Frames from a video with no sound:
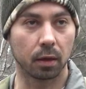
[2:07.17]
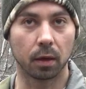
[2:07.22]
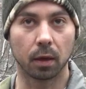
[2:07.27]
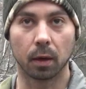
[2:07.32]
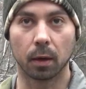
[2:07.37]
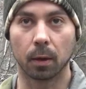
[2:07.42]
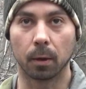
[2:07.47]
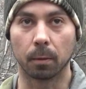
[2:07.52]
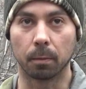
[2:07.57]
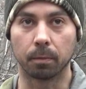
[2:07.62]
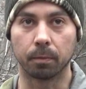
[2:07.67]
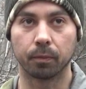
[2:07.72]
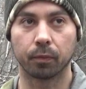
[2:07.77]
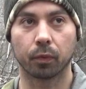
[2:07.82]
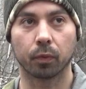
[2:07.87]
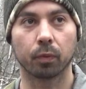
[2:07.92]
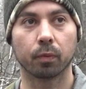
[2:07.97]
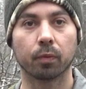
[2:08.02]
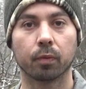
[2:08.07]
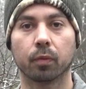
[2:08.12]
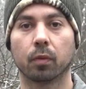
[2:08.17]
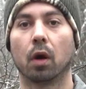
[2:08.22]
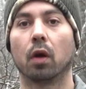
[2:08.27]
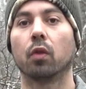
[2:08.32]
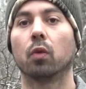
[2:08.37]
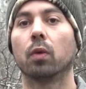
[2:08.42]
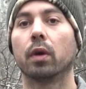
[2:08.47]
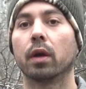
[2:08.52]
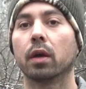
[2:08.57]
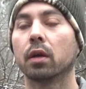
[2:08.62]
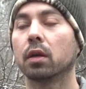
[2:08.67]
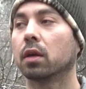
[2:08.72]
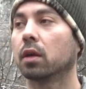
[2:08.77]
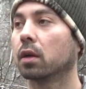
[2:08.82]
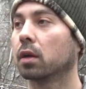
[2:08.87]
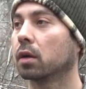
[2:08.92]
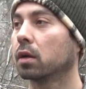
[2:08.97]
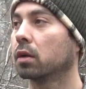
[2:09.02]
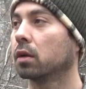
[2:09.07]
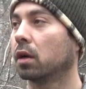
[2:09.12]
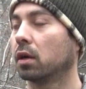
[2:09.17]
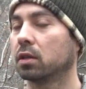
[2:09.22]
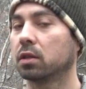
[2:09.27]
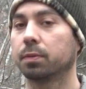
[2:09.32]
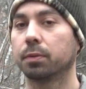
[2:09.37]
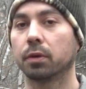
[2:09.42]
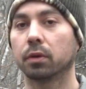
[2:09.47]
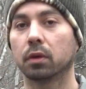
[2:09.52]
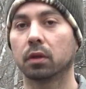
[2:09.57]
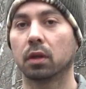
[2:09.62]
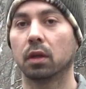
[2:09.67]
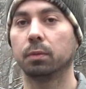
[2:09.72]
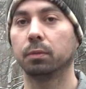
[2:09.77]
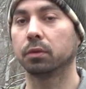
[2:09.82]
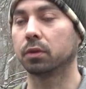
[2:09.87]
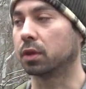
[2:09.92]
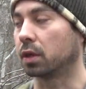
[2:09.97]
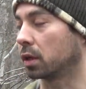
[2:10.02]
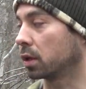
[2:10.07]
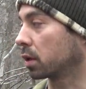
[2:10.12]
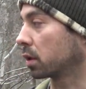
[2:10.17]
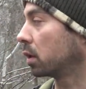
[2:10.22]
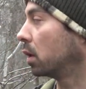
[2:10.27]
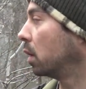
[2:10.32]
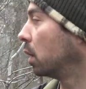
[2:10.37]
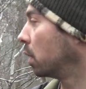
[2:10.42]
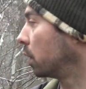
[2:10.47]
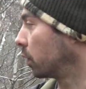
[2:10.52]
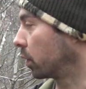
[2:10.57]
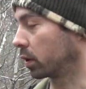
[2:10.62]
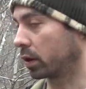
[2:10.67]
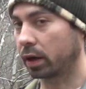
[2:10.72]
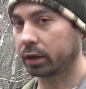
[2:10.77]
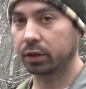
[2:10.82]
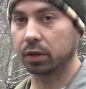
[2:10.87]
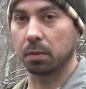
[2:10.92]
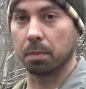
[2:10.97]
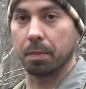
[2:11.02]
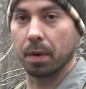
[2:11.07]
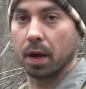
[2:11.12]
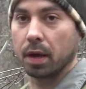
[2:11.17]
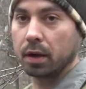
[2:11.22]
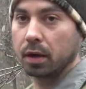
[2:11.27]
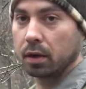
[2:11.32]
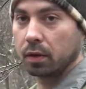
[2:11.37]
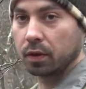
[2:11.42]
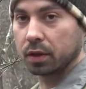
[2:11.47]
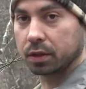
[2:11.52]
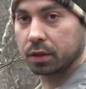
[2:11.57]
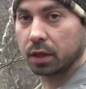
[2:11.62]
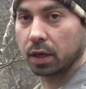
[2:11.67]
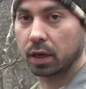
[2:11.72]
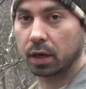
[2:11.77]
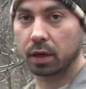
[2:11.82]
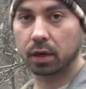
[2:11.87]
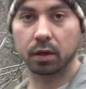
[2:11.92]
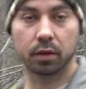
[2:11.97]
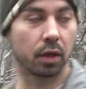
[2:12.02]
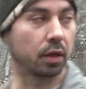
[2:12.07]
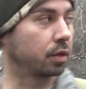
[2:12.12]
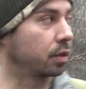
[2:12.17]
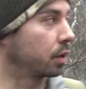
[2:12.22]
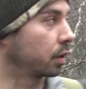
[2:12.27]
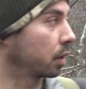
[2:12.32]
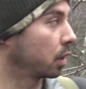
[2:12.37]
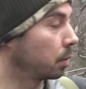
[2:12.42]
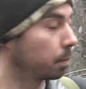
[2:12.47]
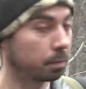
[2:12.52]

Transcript: On the way in here, I spooked a couple deer. They're actually bedded in this area, and they took